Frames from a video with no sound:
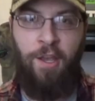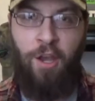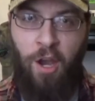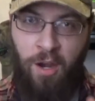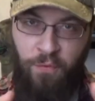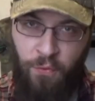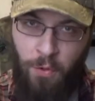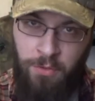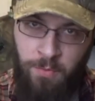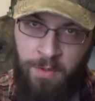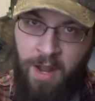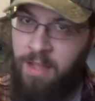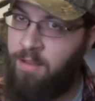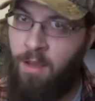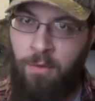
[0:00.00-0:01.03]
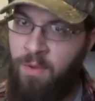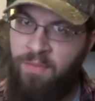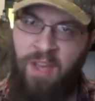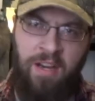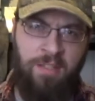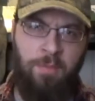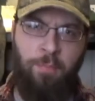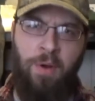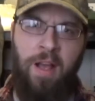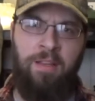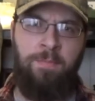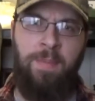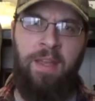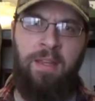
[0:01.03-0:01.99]
All right, folks, we're not done. We've got a
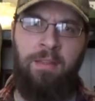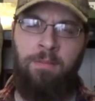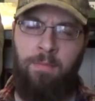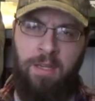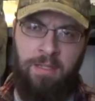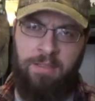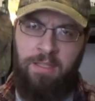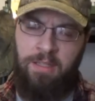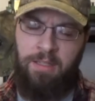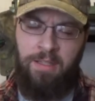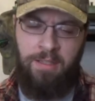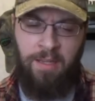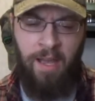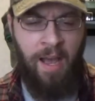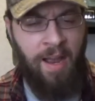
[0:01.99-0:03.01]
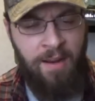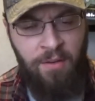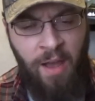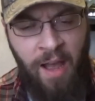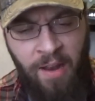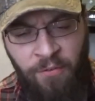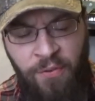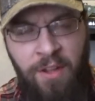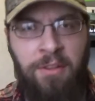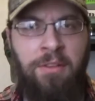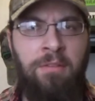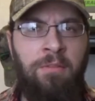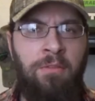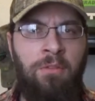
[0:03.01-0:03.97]
surprise bait in the mix, and I, I
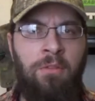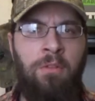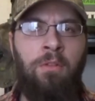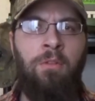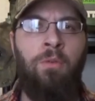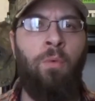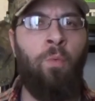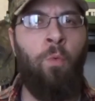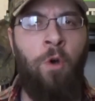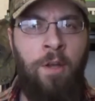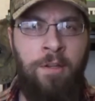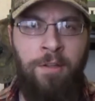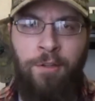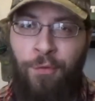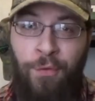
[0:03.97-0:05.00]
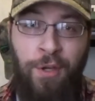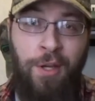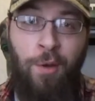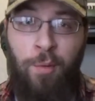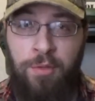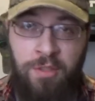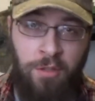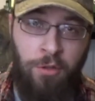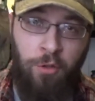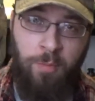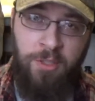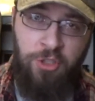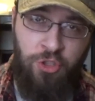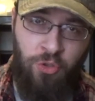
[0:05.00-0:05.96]
felt, one, the video was a little
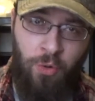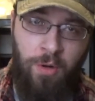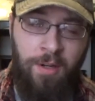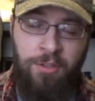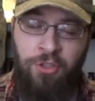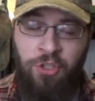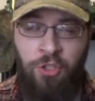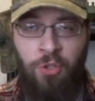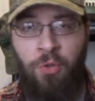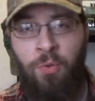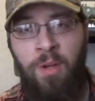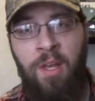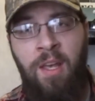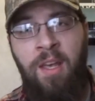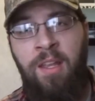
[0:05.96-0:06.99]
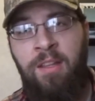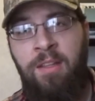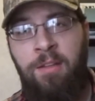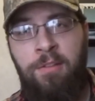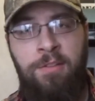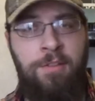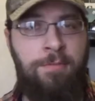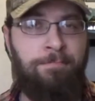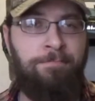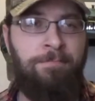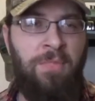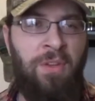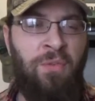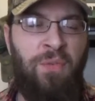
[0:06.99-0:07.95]
bit short, and two, there's
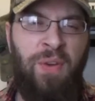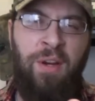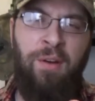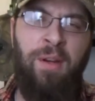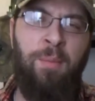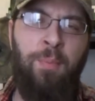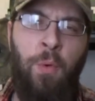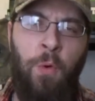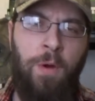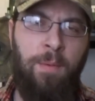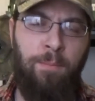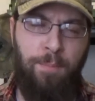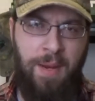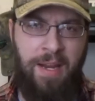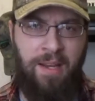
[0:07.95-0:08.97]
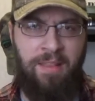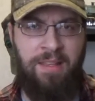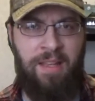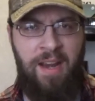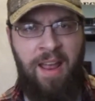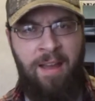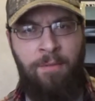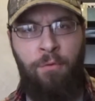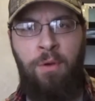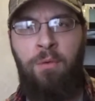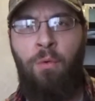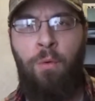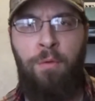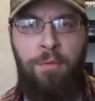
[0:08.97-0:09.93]
a very important bait that
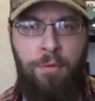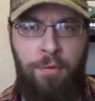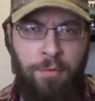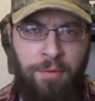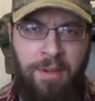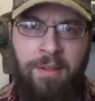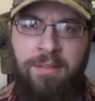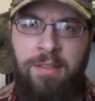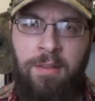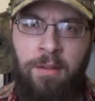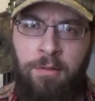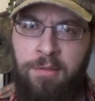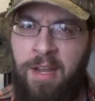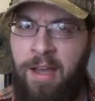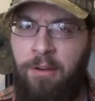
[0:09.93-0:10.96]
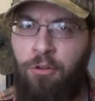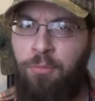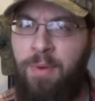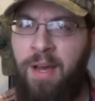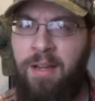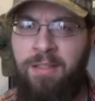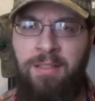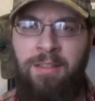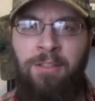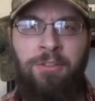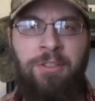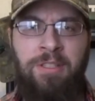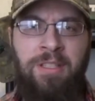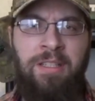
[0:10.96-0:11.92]
every northerner needs in their tackle box and
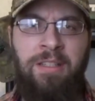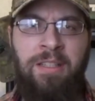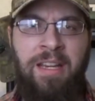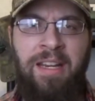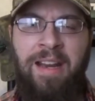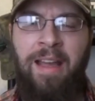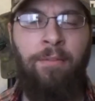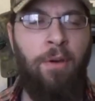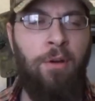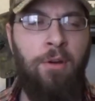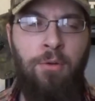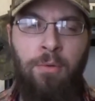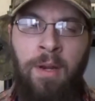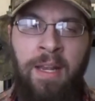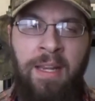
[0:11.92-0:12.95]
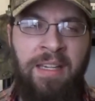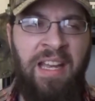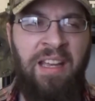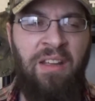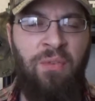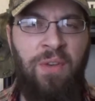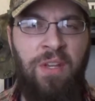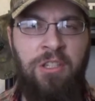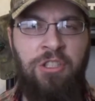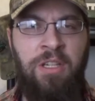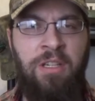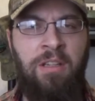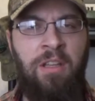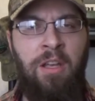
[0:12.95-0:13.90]
they'll just they can have a great day of
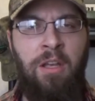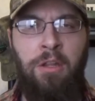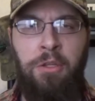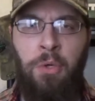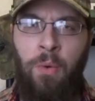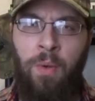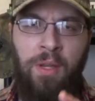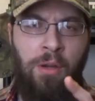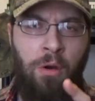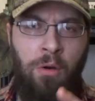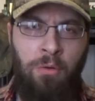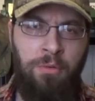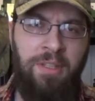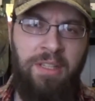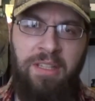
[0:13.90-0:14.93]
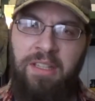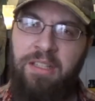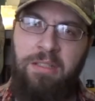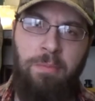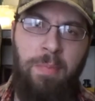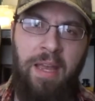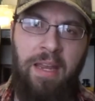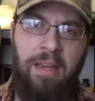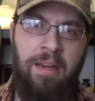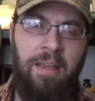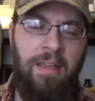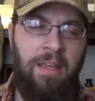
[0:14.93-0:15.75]
fishing throwing only this bait